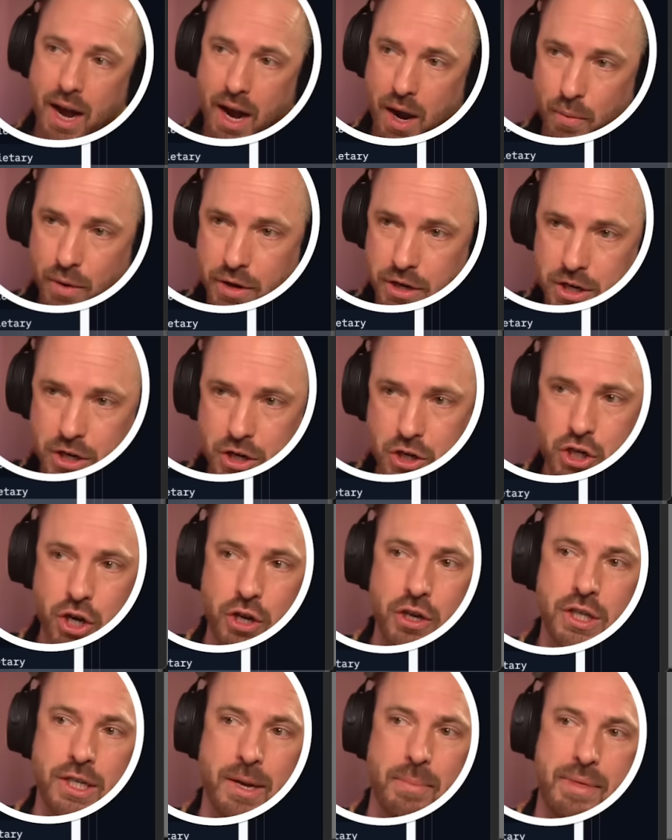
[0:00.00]
I wanted to show
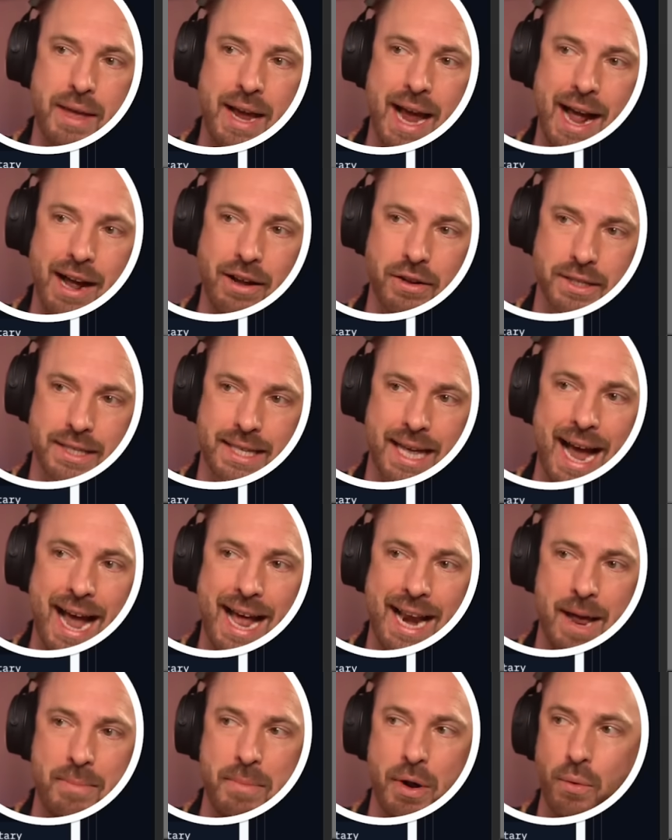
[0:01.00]
you something else that
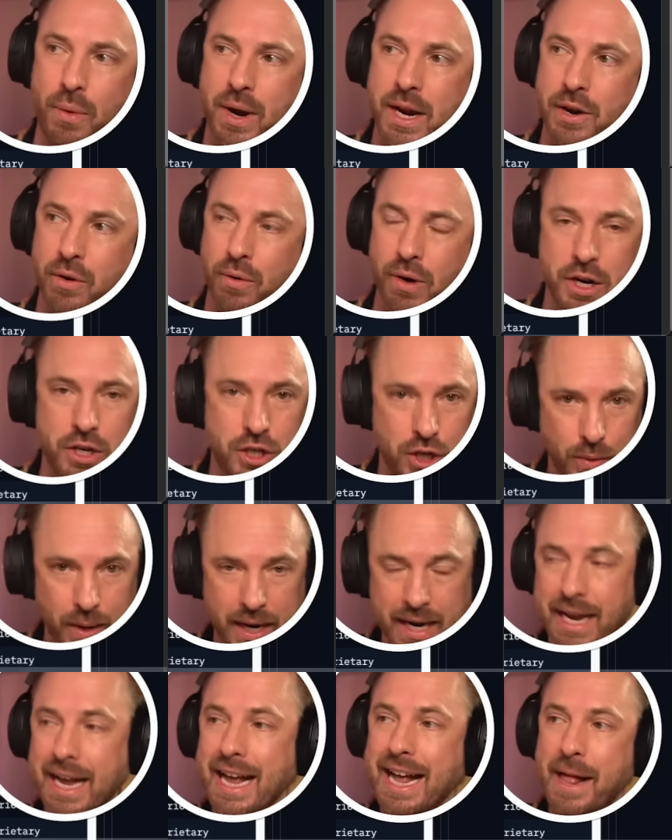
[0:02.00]
LM Arena are
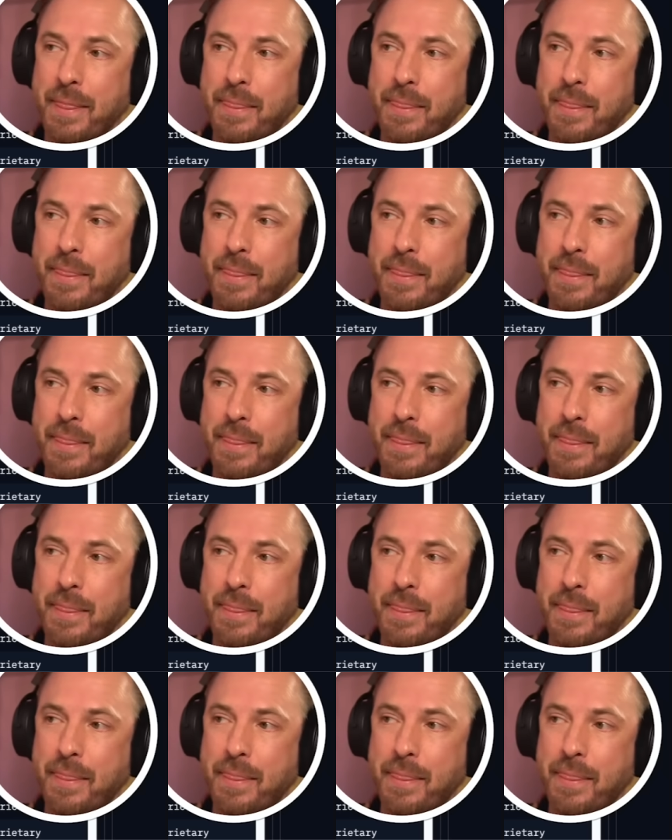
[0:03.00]
doing.